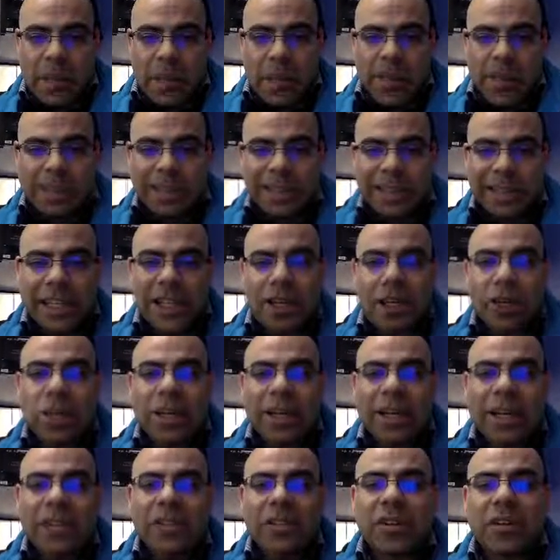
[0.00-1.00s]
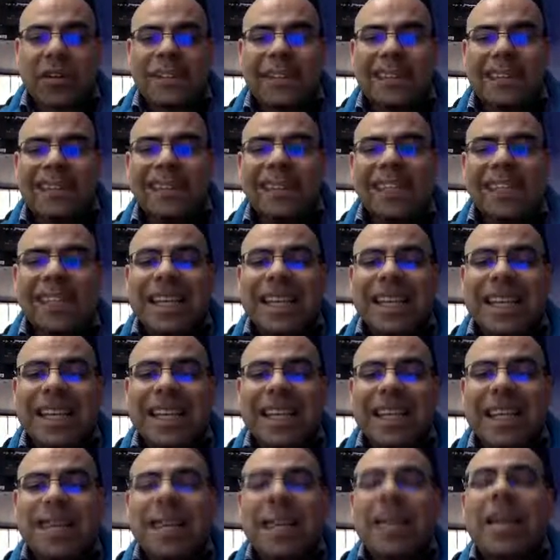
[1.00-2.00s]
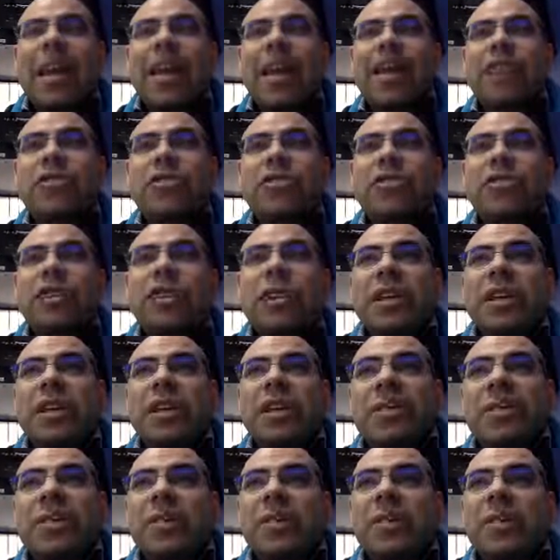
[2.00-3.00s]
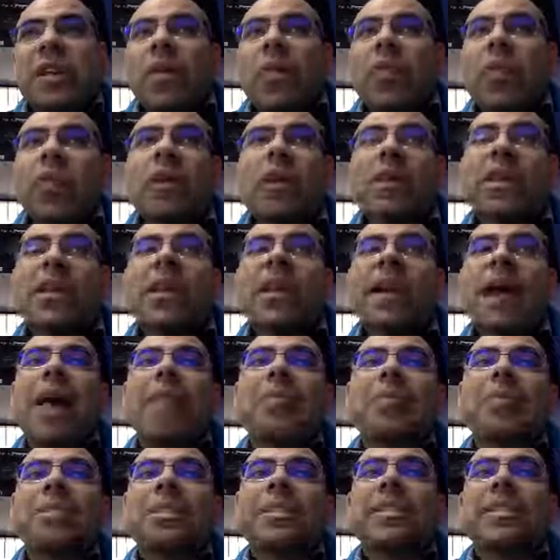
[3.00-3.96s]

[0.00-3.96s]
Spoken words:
C chord has got C, E, and G. What do you think happens